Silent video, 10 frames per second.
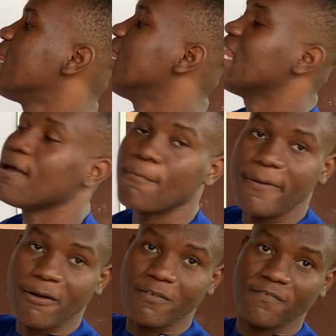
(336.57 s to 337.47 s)

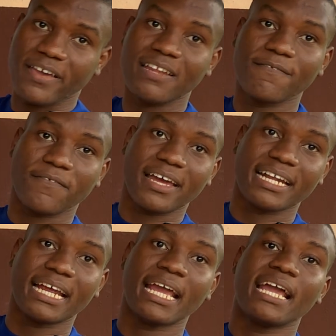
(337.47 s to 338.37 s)
label. Very,
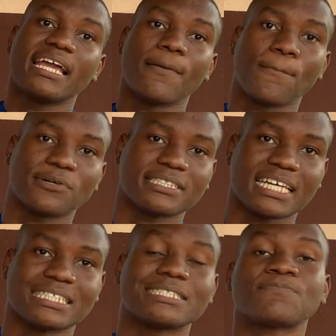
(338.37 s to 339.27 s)
very
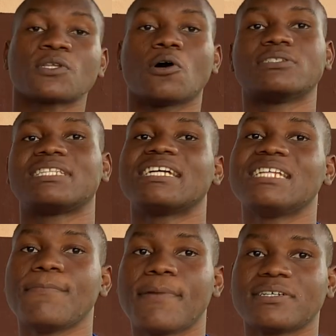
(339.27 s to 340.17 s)
important. Auxiliary
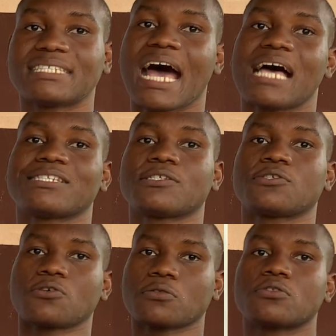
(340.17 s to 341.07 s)
labels are
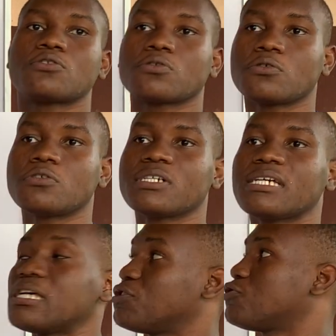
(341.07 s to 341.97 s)
subtle
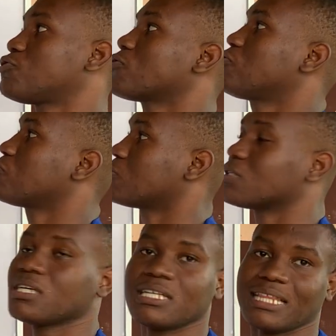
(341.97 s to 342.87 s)
instructions
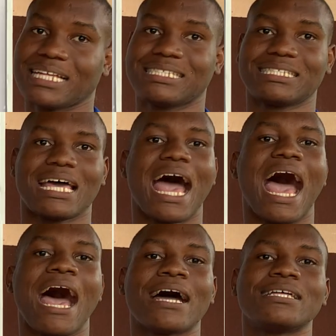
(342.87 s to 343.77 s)
that
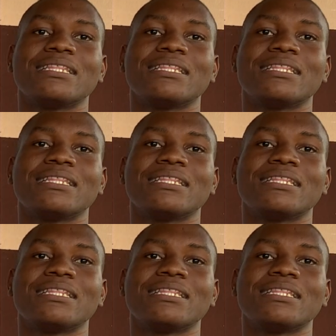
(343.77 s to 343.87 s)
are